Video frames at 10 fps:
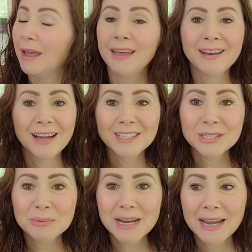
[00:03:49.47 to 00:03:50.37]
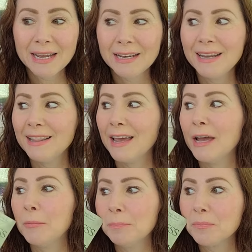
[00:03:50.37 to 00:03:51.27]
And I just want to add
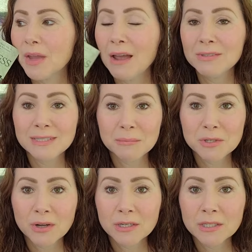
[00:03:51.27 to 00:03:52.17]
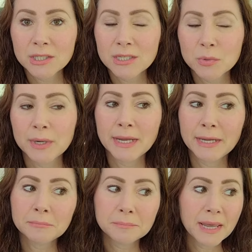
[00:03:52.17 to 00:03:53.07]
that I have a stepdaughter, she's
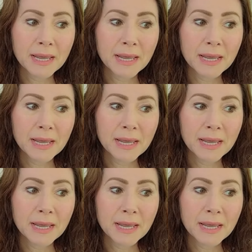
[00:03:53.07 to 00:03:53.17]
28,